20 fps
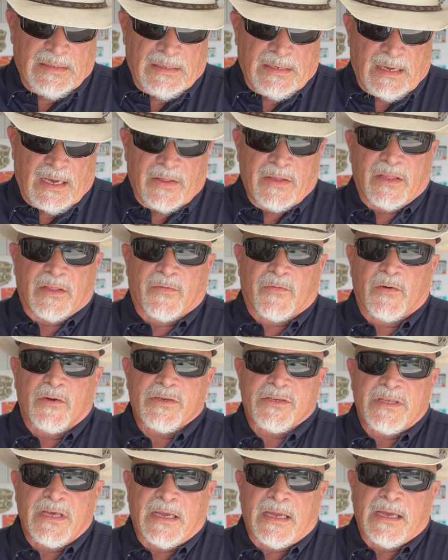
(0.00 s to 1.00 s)
I think the
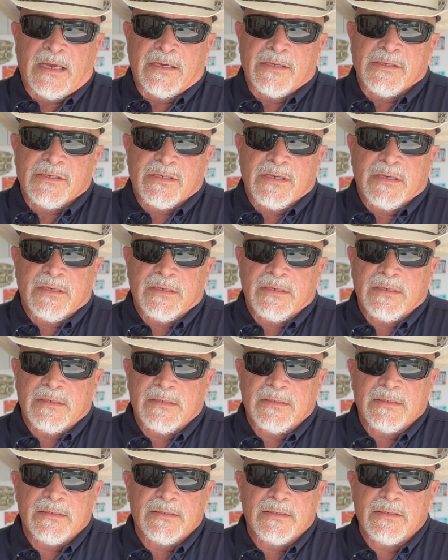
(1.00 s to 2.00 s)
first thing is,
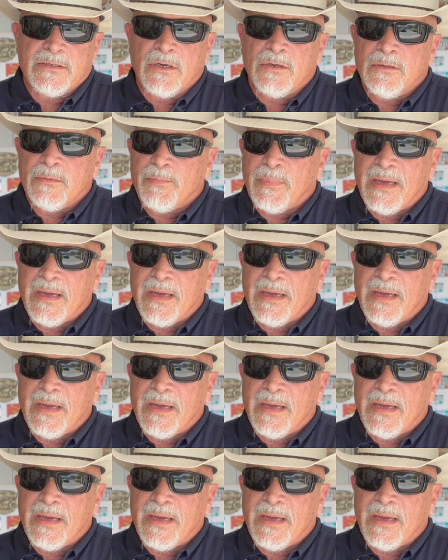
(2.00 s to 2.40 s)
don't